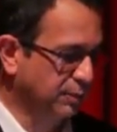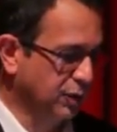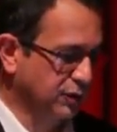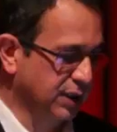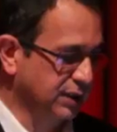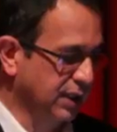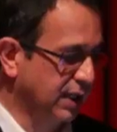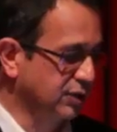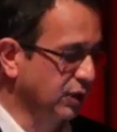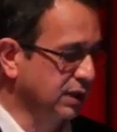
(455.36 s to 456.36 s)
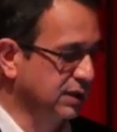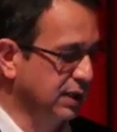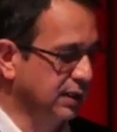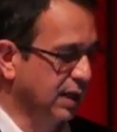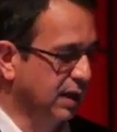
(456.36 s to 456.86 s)
process. And as you can
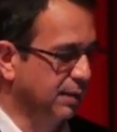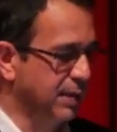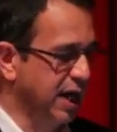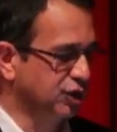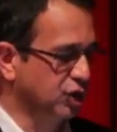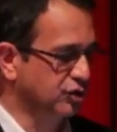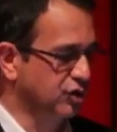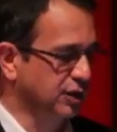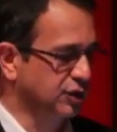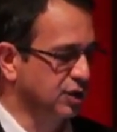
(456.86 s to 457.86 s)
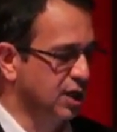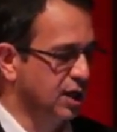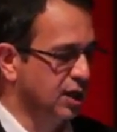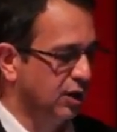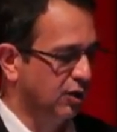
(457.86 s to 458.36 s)
see, there are major trunks
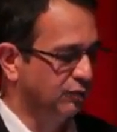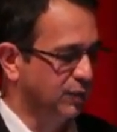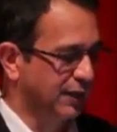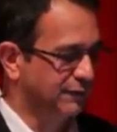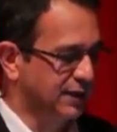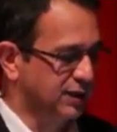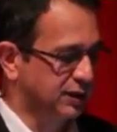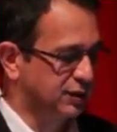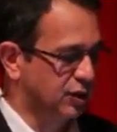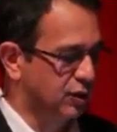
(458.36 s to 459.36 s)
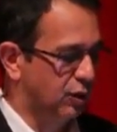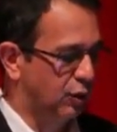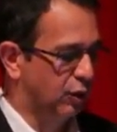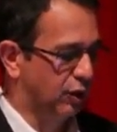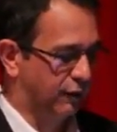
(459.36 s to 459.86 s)
of blood vessels
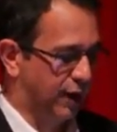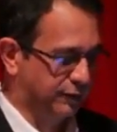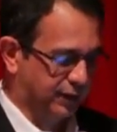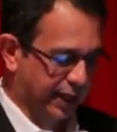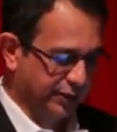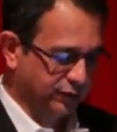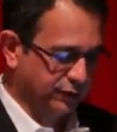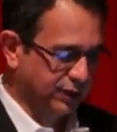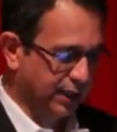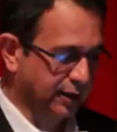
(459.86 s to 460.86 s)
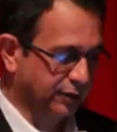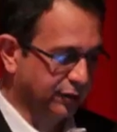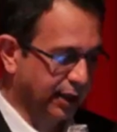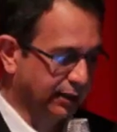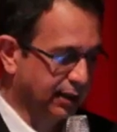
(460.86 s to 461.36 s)
all around the gastrointestinal
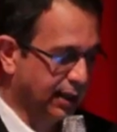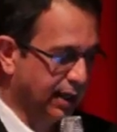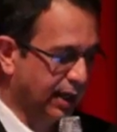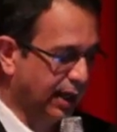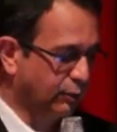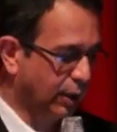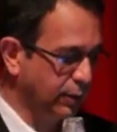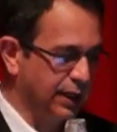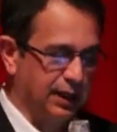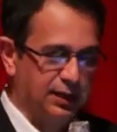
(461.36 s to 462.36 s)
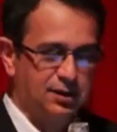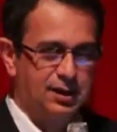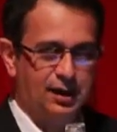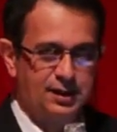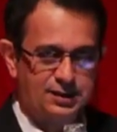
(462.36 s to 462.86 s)
tract. And when we eat,
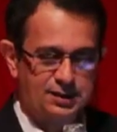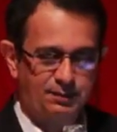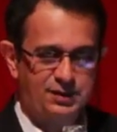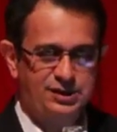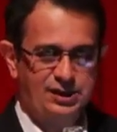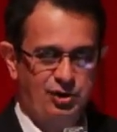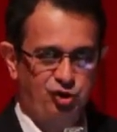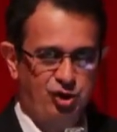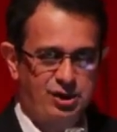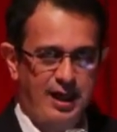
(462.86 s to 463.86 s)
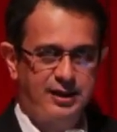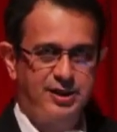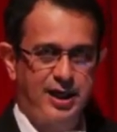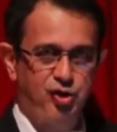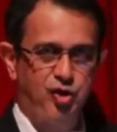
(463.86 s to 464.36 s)
there is some distension,
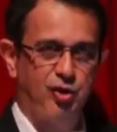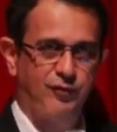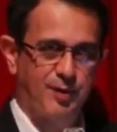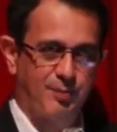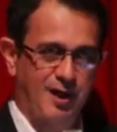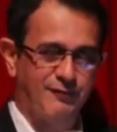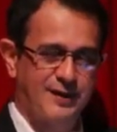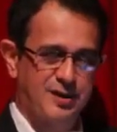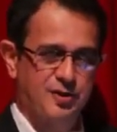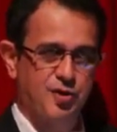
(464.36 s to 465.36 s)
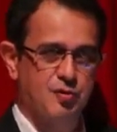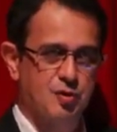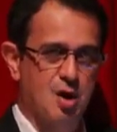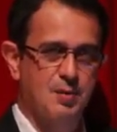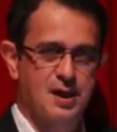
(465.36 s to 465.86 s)
dilatation of the blood vessels to
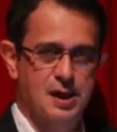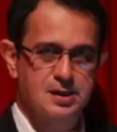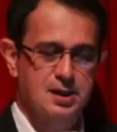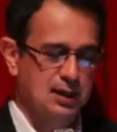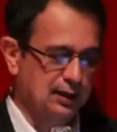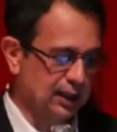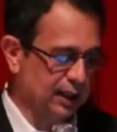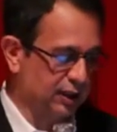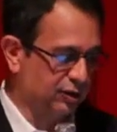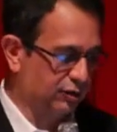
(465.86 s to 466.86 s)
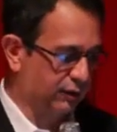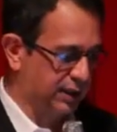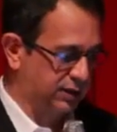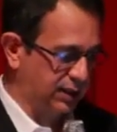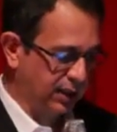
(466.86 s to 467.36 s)
accommodate the
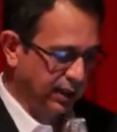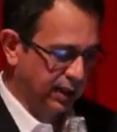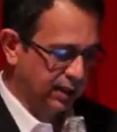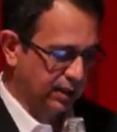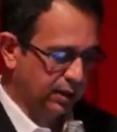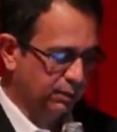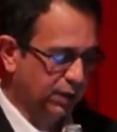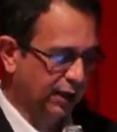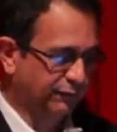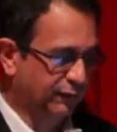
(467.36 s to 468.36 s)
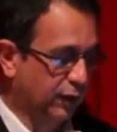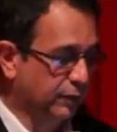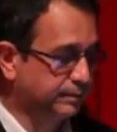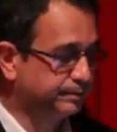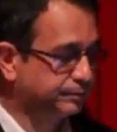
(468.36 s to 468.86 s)
increase in blood flow.